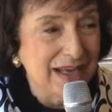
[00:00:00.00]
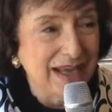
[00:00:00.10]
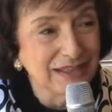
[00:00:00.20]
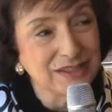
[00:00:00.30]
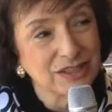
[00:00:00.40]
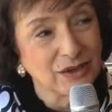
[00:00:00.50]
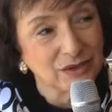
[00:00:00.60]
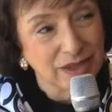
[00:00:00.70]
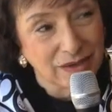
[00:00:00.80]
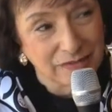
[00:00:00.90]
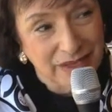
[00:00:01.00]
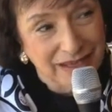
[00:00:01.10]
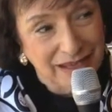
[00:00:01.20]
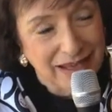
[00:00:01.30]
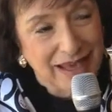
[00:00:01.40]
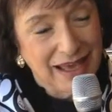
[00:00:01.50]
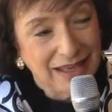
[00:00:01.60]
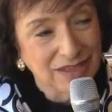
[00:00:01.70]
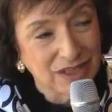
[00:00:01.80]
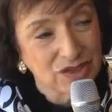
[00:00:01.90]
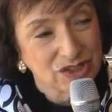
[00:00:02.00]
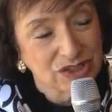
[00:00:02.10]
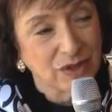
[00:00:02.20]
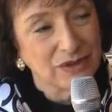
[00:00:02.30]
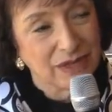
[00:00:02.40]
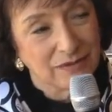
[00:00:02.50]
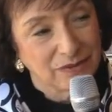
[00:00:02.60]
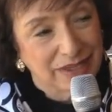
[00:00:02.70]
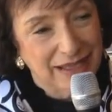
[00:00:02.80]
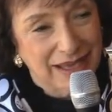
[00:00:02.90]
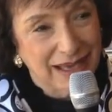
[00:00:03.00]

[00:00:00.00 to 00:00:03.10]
and so loving and so lovely.